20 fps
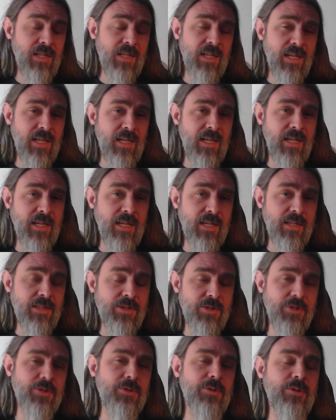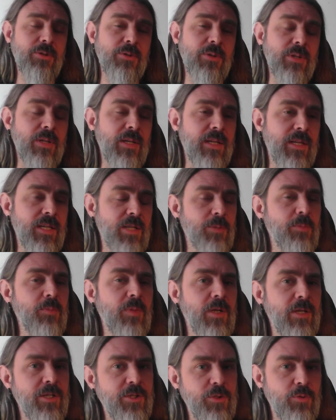to get
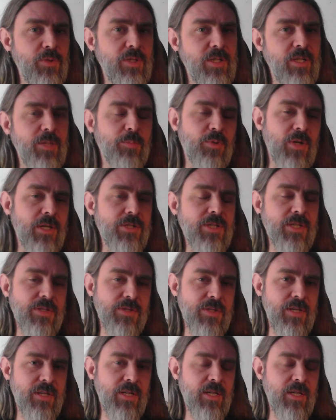a Unity project set